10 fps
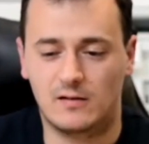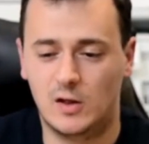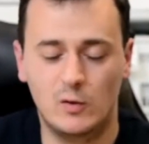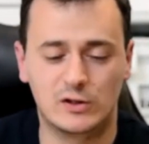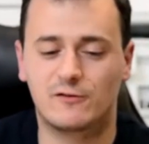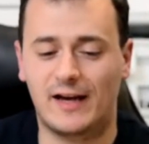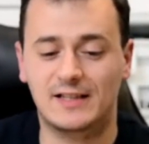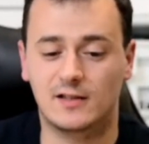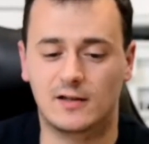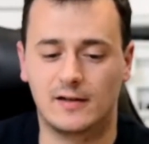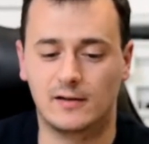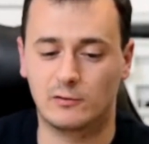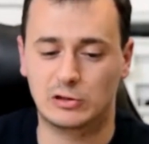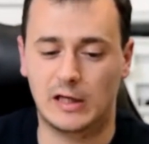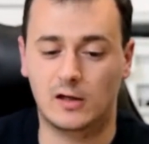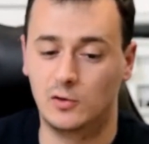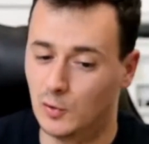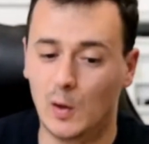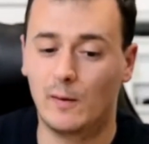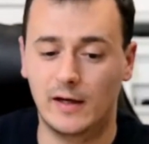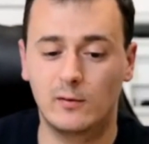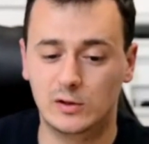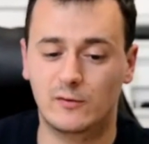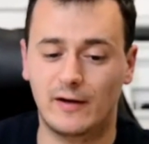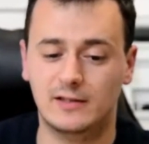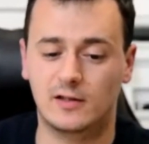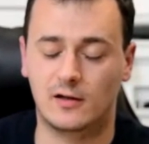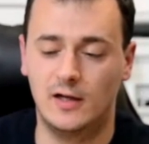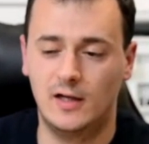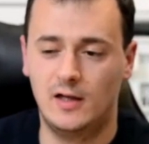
he was faster." And I was like, "Do you know why he was faster?"